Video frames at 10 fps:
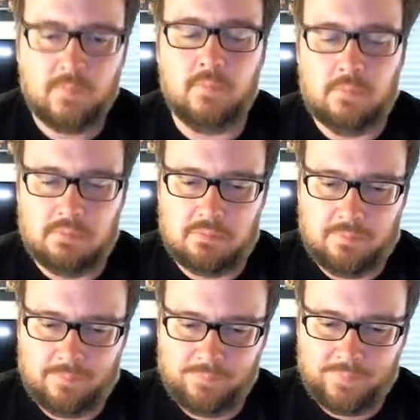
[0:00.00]

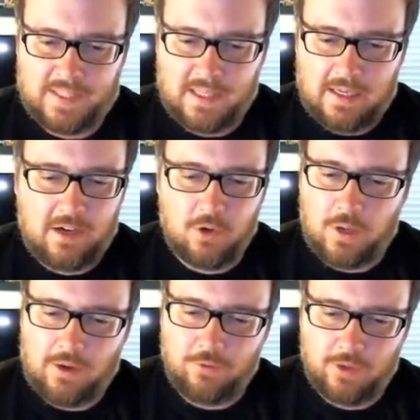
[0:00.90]
I don't know
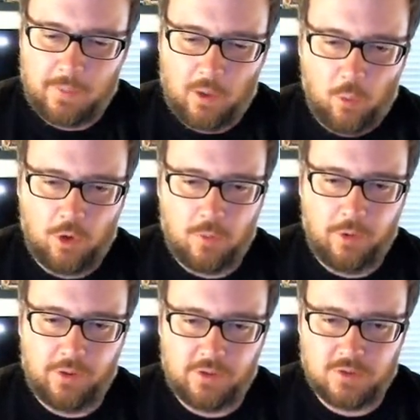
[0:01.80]
how I feel about Warner
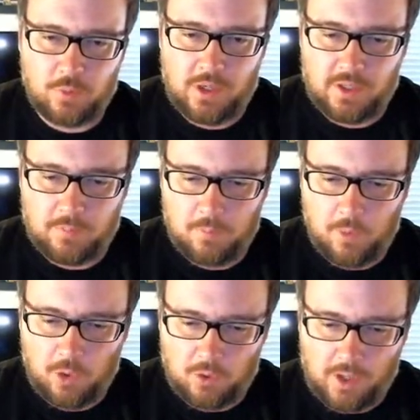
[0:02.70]
Brothers running
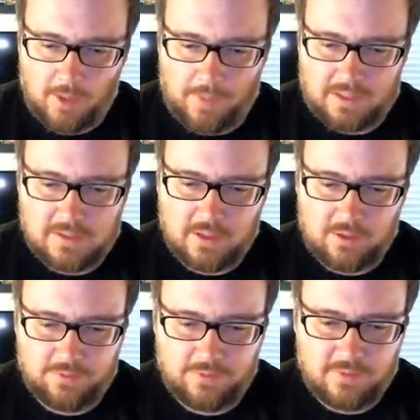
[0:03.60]
Mortal Kombat stuff.